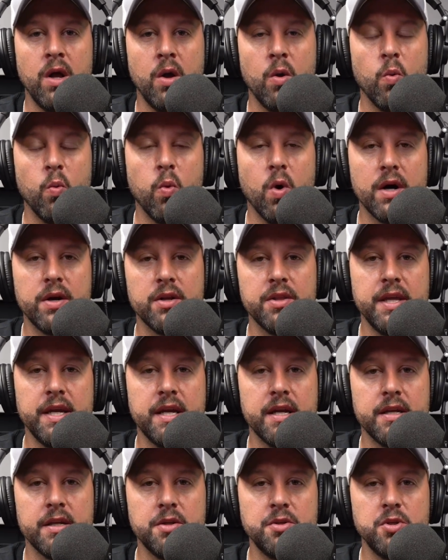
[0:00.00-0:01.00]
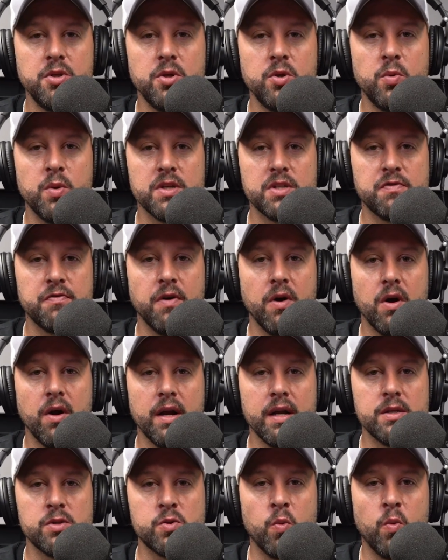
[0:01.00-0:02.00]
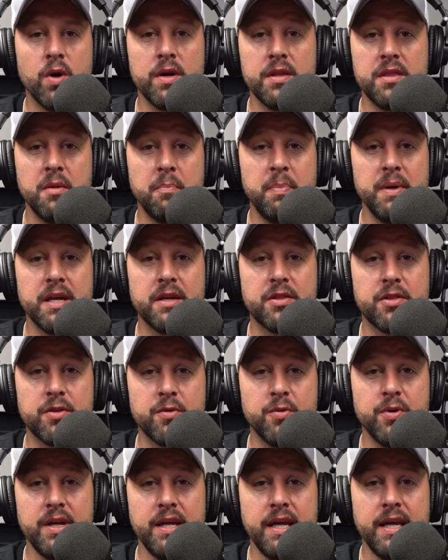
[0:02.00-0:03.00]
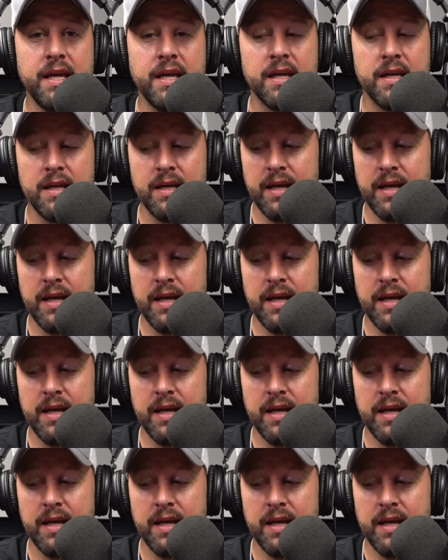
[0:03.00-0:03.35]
What are they going to do as far as one of the big three?